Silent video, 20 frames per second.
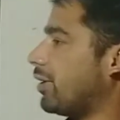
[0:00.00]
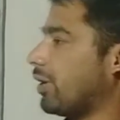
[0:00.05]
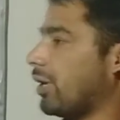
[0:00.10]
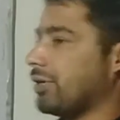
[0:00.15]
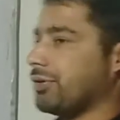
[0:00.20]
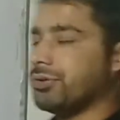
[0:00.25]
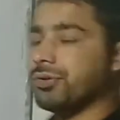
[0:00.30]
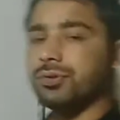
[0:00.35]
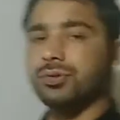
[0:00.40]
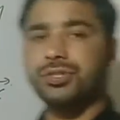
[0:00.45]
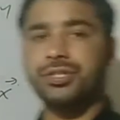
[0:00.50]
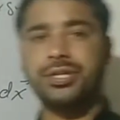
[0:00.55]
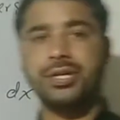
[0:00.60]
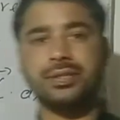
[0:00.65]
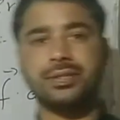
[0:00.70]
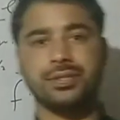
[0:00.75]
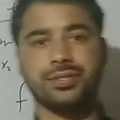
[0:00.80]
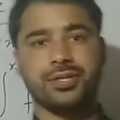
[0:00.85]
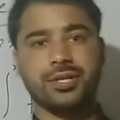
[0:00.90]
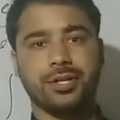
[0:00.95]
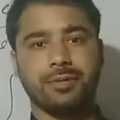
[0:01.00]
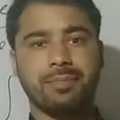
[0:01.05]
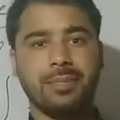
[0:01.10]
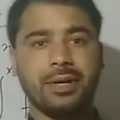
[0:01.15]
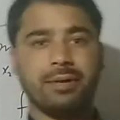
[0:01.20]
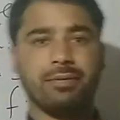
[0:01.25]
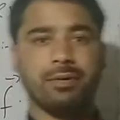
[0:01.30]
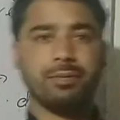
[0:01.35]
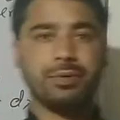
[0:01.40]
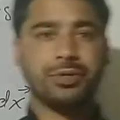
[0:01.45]
I use here the
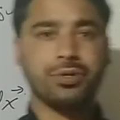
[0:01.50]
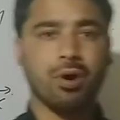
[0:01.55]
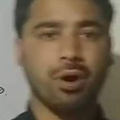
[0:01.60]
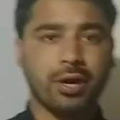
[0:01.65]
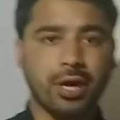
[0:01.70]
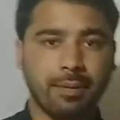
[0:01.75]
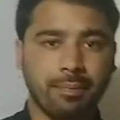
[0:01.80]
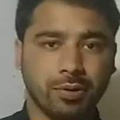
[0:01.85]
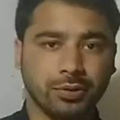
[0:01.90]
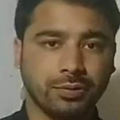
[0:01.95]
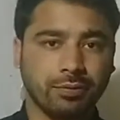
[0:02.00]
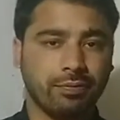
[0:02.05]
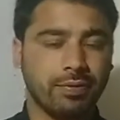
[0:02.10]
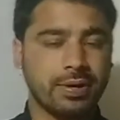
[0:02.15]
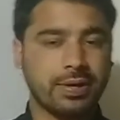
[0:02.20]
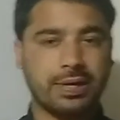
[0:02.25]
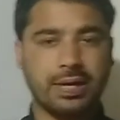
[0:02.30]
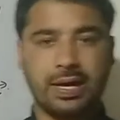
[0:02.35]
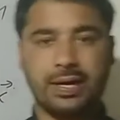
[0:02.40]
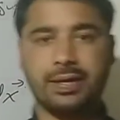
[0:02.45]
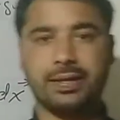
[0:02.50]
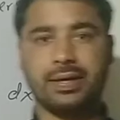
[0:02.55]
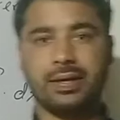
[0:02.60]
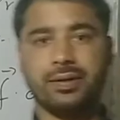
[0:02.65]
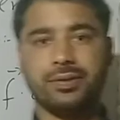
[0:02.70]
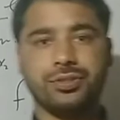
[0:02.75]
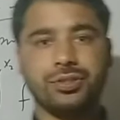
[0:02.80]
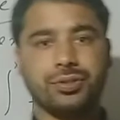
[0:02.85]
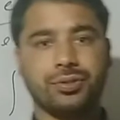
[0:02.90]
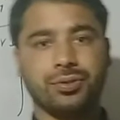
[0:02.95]
statement, when we talk about the work kinetic
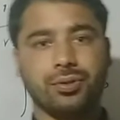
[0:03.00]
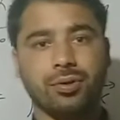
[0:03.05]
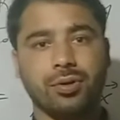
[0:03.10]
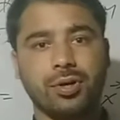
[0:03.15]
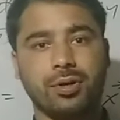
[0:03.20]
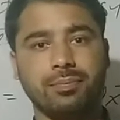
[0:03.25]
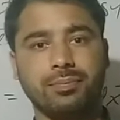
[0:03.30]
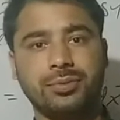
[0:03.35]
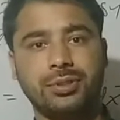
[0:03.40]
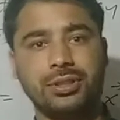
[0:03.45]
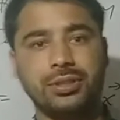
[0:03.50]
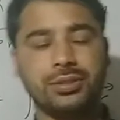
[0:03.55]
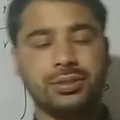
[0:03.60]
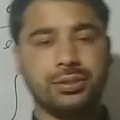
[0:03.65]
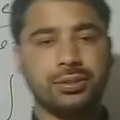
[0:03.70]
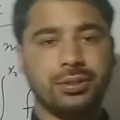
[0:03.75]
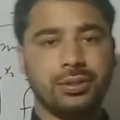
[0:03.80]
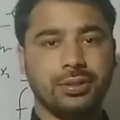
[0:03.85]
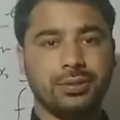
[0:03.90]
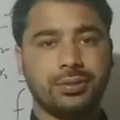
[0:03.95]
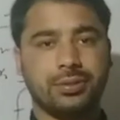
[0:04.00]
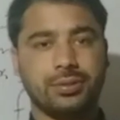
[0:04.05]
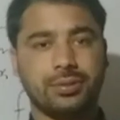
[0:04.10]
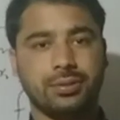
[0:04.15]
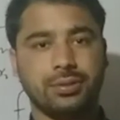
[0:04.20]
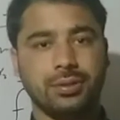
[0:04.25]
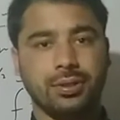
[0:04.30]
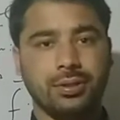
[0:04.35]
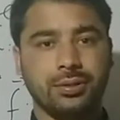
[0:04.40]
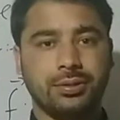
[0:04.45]
energy theorem,
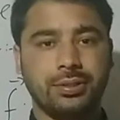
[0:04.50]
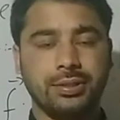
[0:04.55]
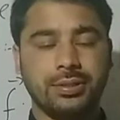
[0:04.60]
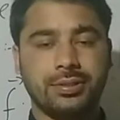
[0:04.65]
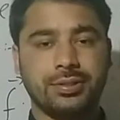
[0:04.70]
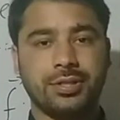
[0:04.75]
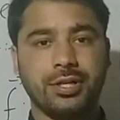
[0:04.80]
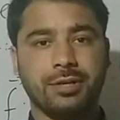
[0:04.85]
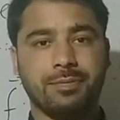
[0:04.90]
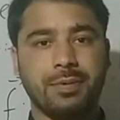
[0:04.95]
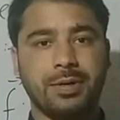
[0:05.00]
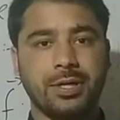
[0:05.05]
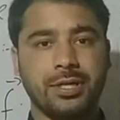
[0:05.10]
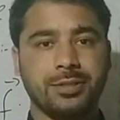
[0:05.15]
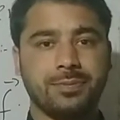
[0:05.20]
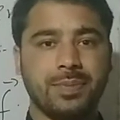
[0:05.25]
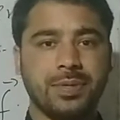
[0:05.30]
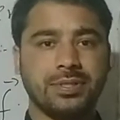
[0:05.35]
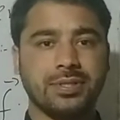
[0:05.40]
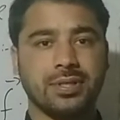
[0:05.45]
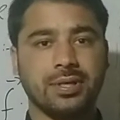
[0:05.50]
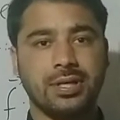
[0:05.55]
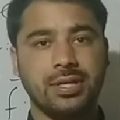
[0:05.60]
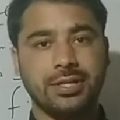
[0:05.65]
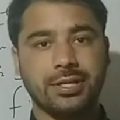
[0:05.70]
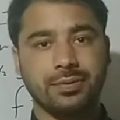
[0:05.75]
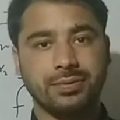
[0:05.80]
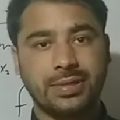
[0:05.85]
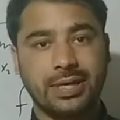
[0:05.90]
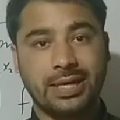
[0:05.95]
this statement is
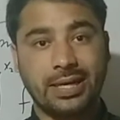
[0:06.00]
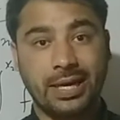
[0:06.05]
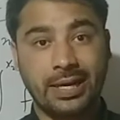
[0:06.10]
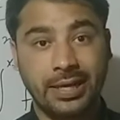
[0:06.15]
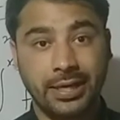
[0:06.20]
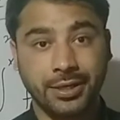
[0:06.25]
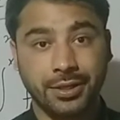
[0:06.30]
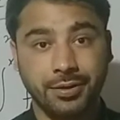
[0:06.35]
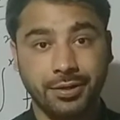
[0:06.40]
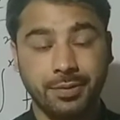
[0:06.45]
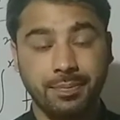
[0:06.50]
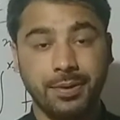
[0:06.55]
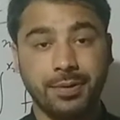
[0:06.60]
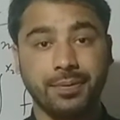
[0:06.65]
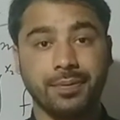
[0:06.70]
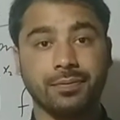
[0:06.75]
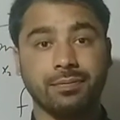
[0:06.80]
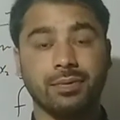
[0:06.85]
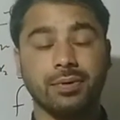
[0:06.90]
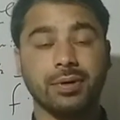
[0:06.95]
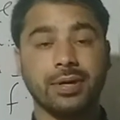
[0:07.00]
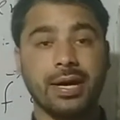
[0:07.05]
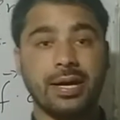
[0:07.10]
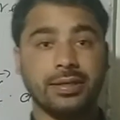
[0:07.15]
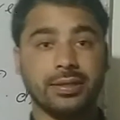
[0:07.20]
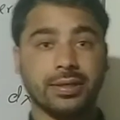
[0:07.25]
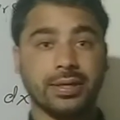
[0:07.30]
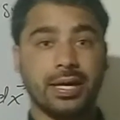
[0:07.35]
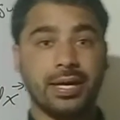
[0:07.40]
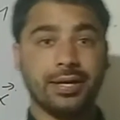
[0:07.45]
basically gives a connectivity between work
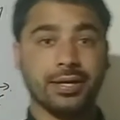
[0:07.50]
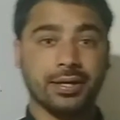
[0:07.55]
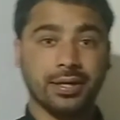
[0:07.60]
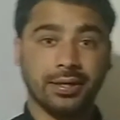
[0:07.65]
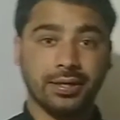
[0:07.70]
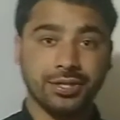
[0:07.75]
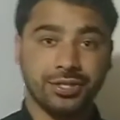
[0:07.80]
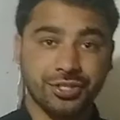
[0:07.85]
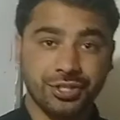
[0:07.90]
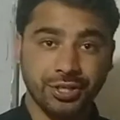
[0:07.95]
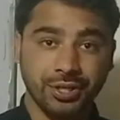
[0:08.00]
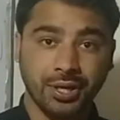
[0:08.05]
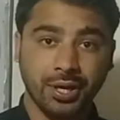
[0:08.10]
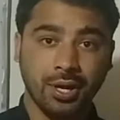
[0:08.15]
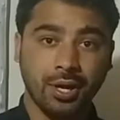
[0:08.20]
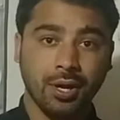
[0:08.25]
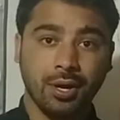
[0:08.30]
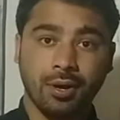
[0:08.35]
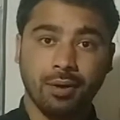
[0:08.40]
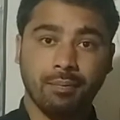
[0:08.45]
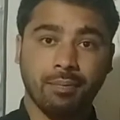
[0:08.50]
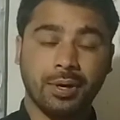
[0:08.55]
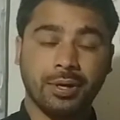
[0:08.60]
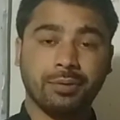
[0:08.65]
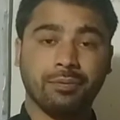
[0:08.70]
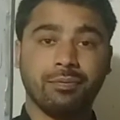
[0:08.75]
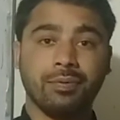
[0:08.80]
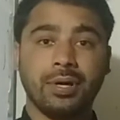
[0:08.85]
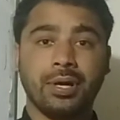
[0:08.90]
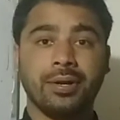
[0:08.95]
and the kinetic energy,
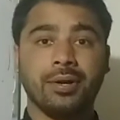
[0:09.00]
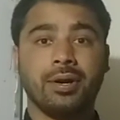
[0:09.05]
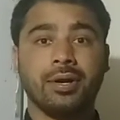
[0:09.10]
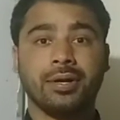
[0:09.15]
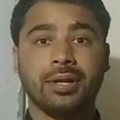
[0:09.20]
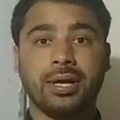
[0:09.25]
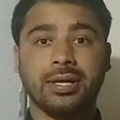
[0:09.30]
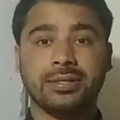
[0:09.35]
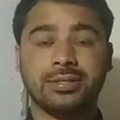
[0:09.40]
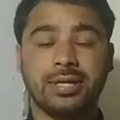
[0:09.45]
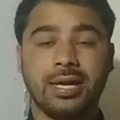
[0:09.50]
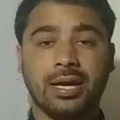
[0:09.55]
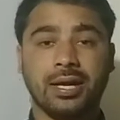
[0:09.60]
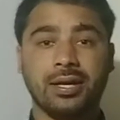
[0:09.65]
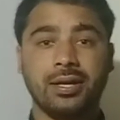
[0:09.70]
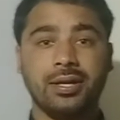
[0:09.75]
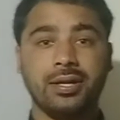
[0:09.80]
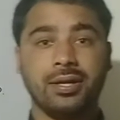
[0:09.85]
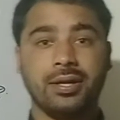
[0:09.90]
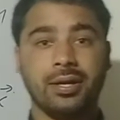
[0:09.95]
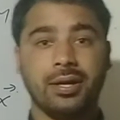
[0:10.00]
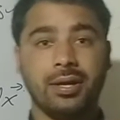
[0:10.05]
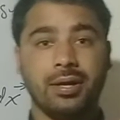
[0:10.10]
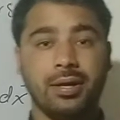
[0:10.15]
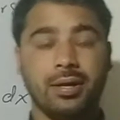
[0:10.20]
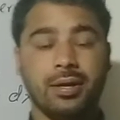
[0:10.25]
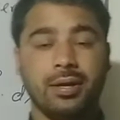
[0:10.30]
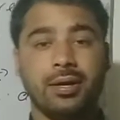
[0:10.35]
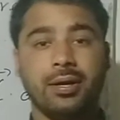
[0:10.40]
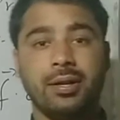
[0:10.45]
but we are not exactly
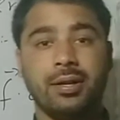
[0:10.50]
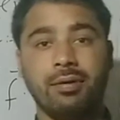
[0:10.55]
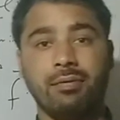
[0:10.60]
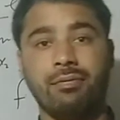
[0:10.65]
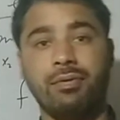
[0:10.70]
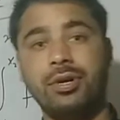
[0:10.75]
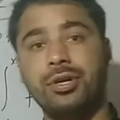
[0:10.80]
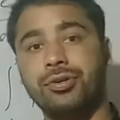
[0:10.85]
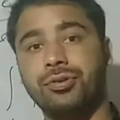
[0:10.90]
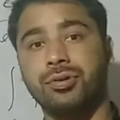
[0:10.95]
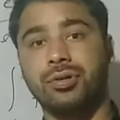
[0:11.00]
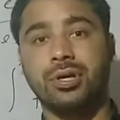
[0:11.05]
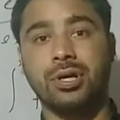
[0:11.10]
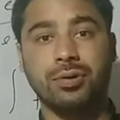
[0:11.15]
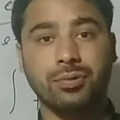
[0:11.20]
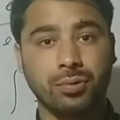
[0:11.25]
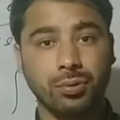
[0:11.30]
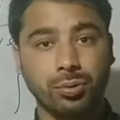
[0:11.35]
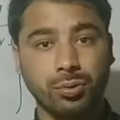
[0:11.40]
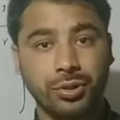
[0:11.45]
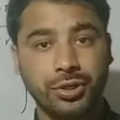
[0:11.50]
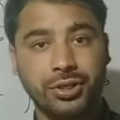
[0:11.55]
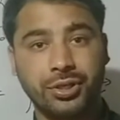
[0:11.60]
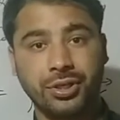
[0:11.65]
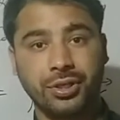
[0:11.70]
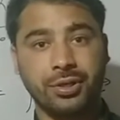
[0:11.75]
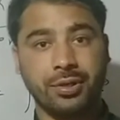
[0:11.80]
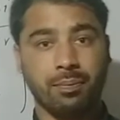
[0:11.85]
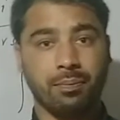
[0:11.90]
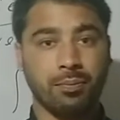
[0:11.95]
in a way to conclude
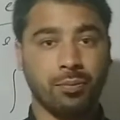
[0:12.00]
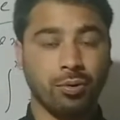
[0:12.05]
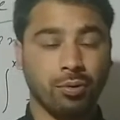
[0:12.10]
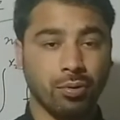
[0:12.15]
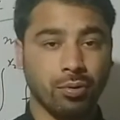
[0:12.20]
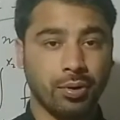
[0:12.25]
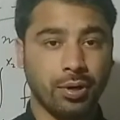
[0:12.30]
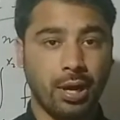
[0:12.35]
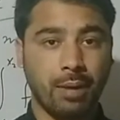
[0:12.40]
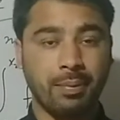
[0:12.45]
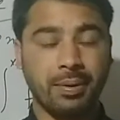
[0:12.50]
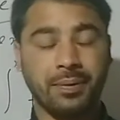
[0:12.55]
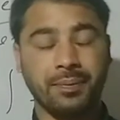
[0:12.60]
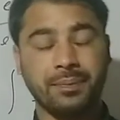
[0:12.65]
it in a more